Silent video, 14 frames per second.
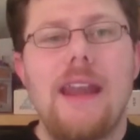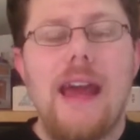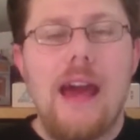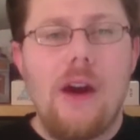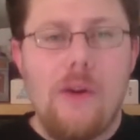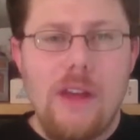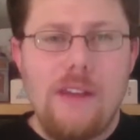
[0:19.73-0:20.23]

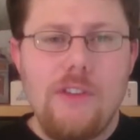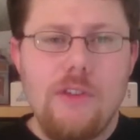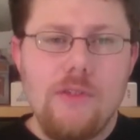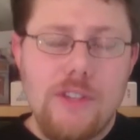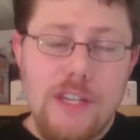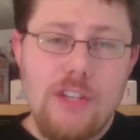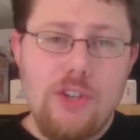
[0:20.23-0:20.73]
Now, if
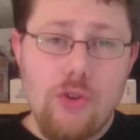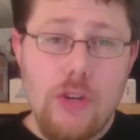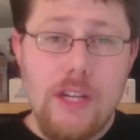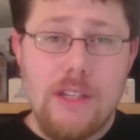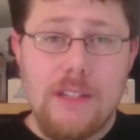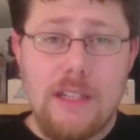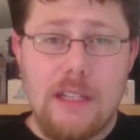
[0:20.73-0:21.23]
you did
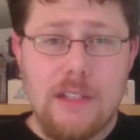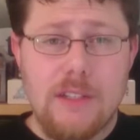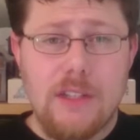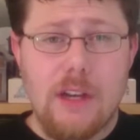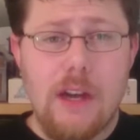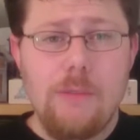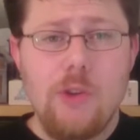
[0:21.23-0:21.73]
join us
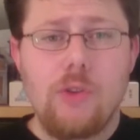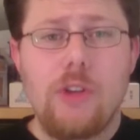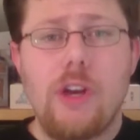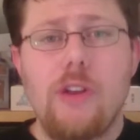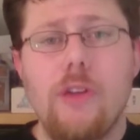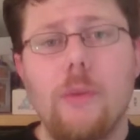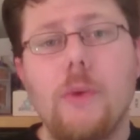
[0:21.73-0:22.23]
last time, you'll
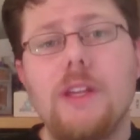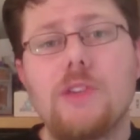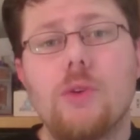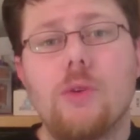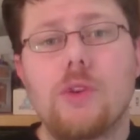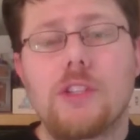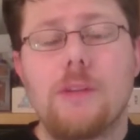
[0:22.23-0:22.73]
know that we
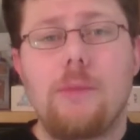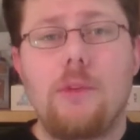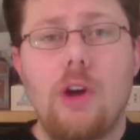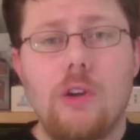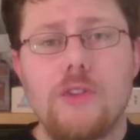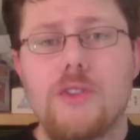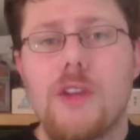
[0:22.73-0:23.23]
talked a
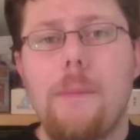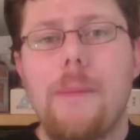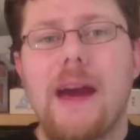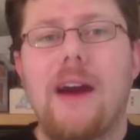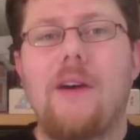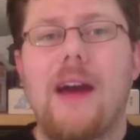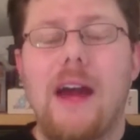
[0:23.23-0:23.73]
lot
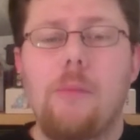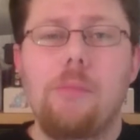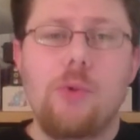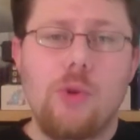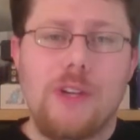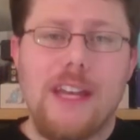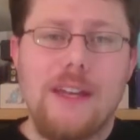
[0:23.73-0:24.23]
about how
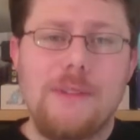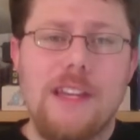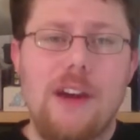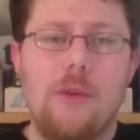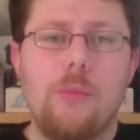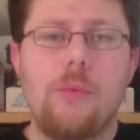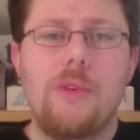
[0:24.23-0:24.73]
board games
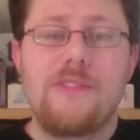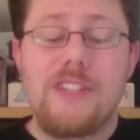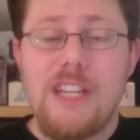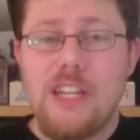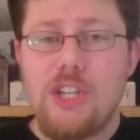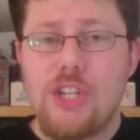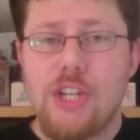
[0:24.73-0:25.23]
help with
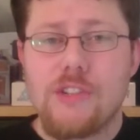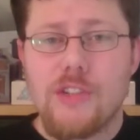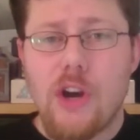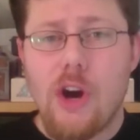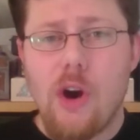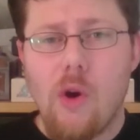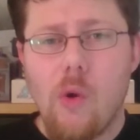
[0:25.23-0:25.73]
teaching as
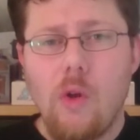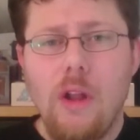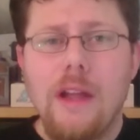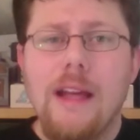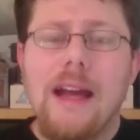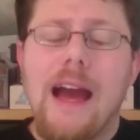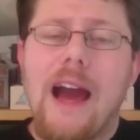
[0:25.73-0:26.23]
a whole,
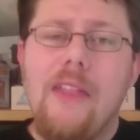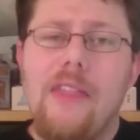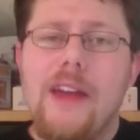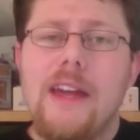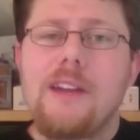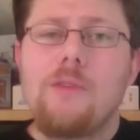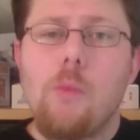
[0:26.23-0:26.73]

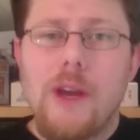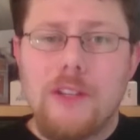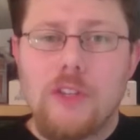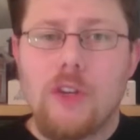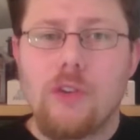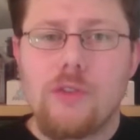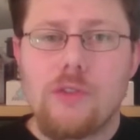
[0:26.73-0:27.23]
and then
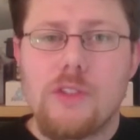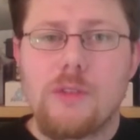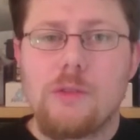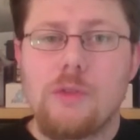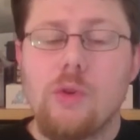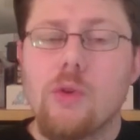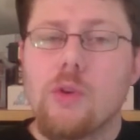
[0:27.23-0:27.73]
went on
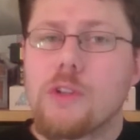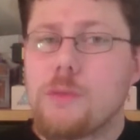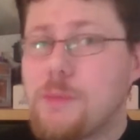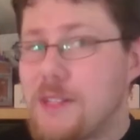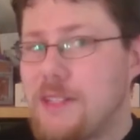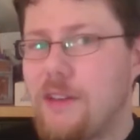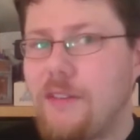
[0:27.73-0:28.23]
to talk
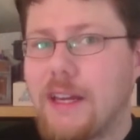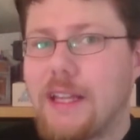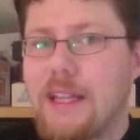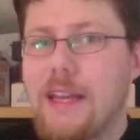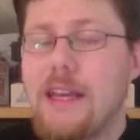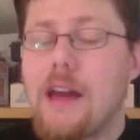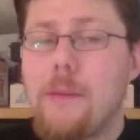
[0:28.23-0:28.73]

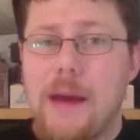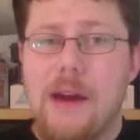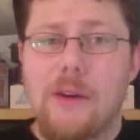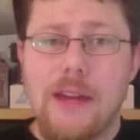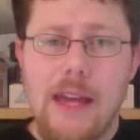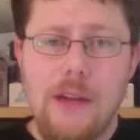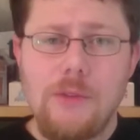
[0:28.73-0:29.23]
specifically
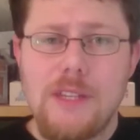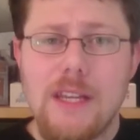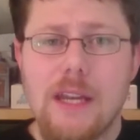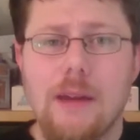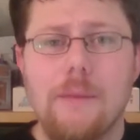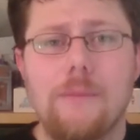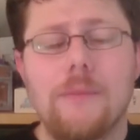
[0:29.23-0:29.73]
about
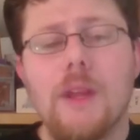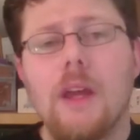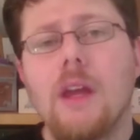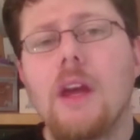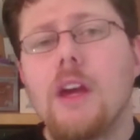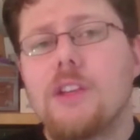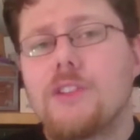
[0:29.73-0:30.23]
counting.
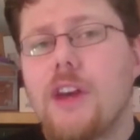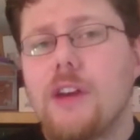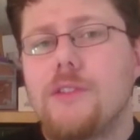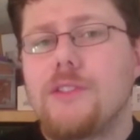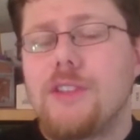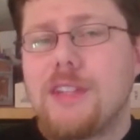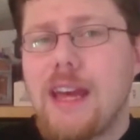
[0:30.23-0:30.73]

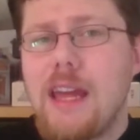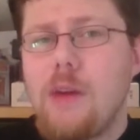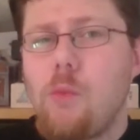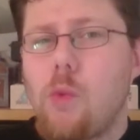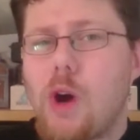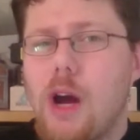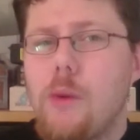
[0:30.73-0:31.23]
So today,
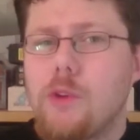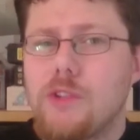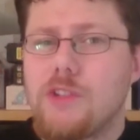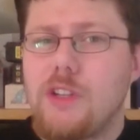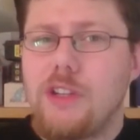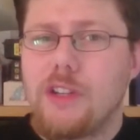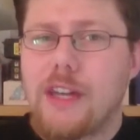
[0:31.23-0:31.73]
what I
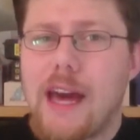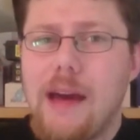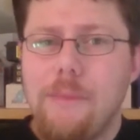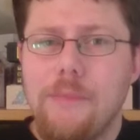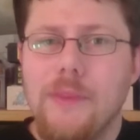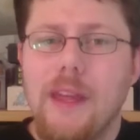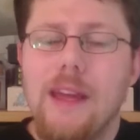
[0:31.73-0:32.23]
want to look
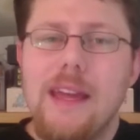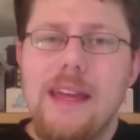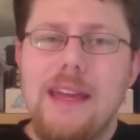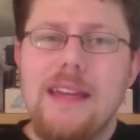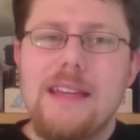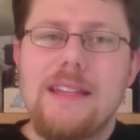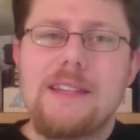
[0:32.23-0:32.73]
at
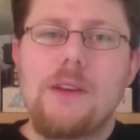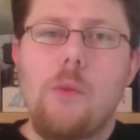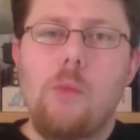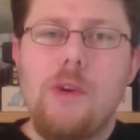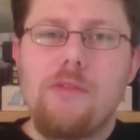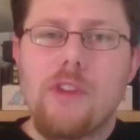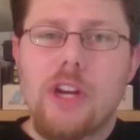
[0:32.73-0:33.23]
is,
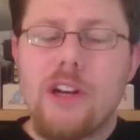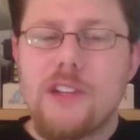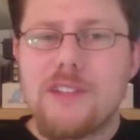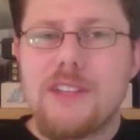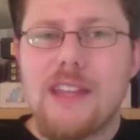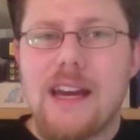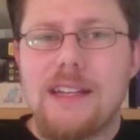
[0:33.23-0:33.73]
with
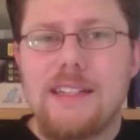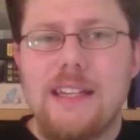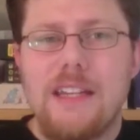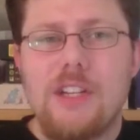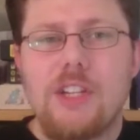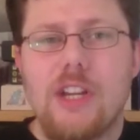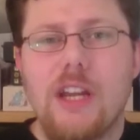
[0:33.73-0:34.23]
regards to that
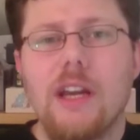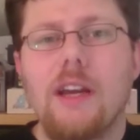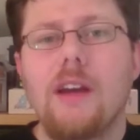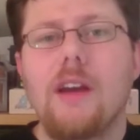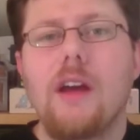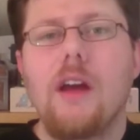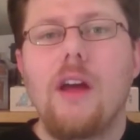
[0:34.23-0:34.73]
teaching,